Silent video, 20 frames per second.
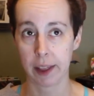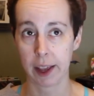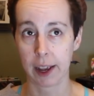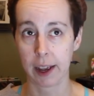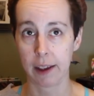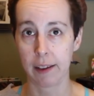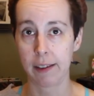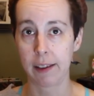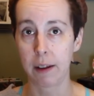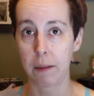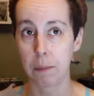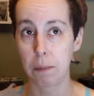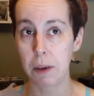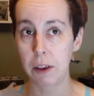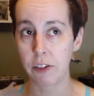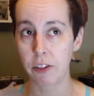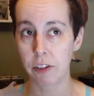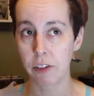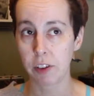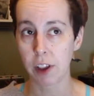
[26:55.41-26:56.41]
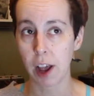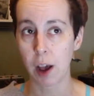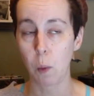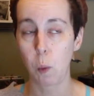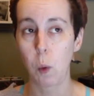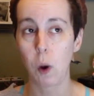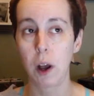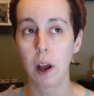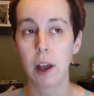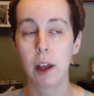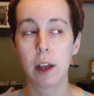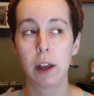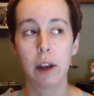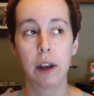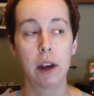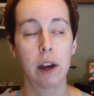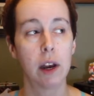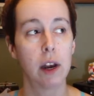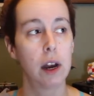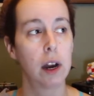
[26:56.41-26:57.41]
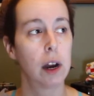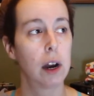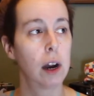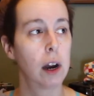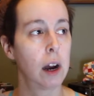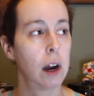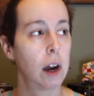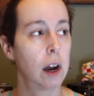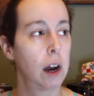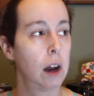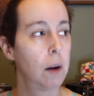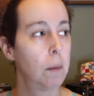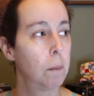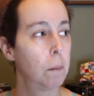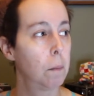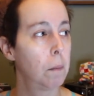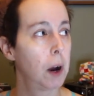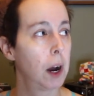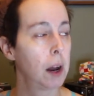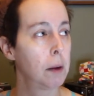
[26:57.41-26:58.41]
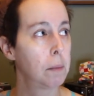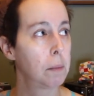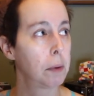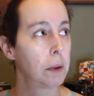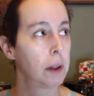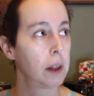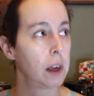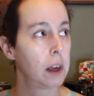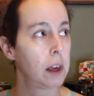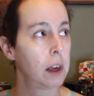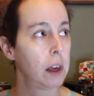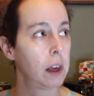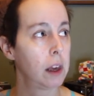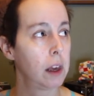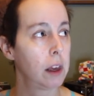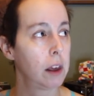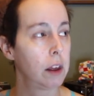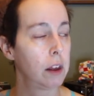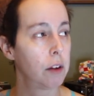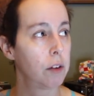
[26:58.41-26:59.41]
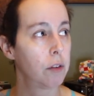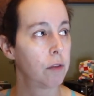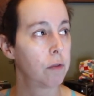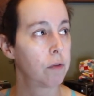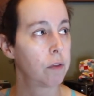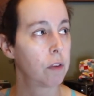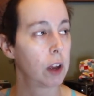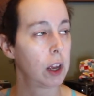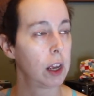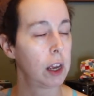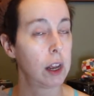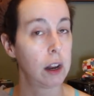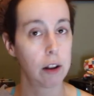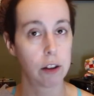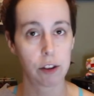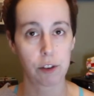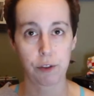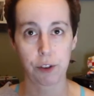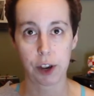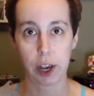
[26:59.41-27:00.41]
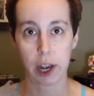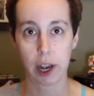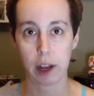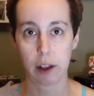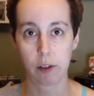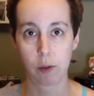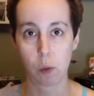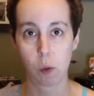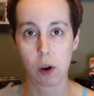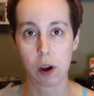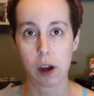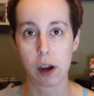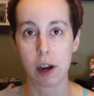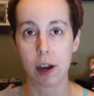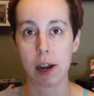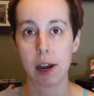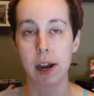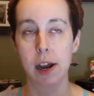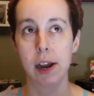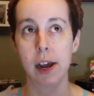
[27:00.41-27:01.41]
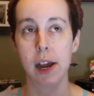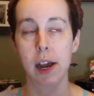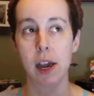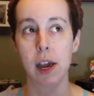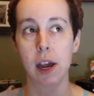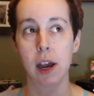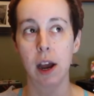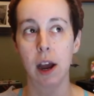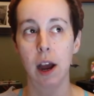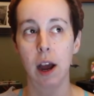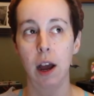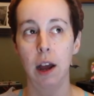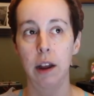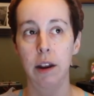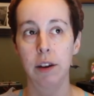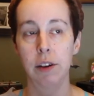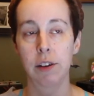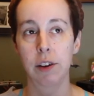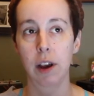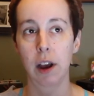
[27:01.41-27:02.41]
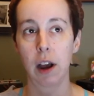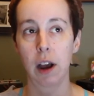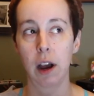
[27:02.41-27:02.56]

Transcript: like I said, Misha's got one. I believe Innisfree has one. And